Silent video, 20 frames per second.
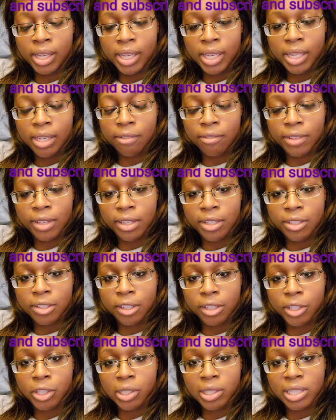if they
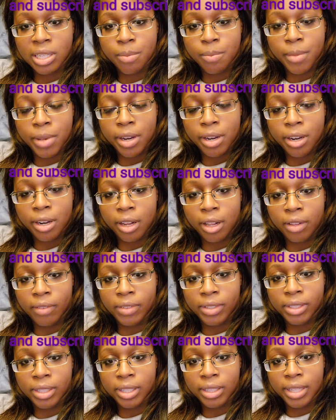start treatment and all of a
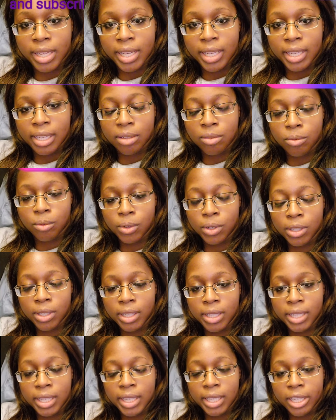sudden they get
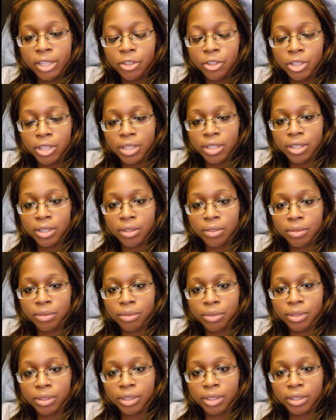really itchy, they're
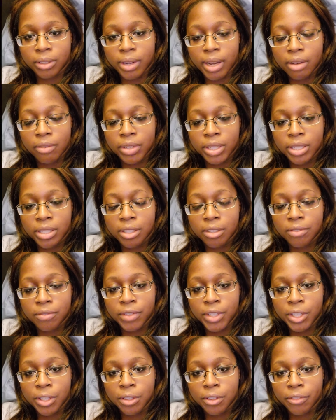having
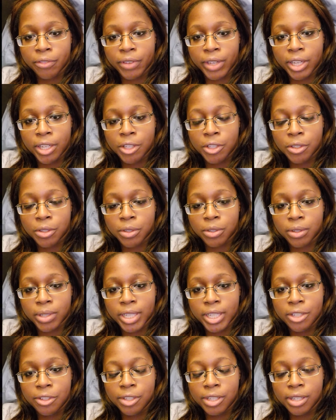severe facial
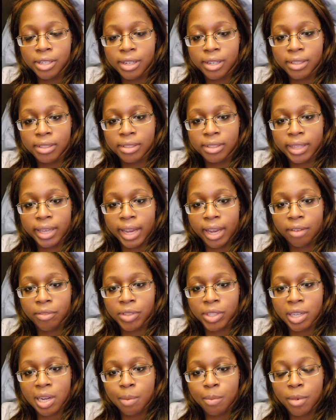itchiness, they have
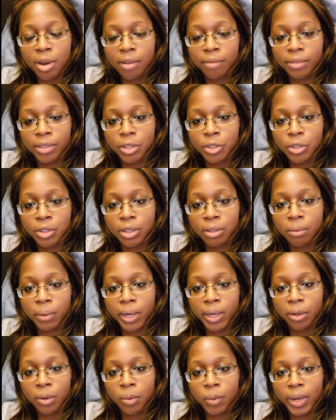to come off the drug
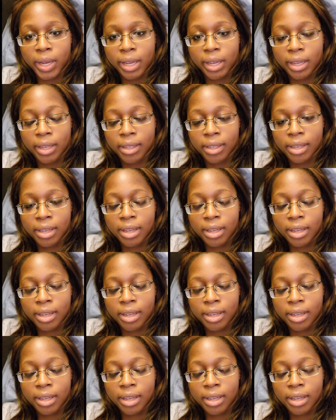right away.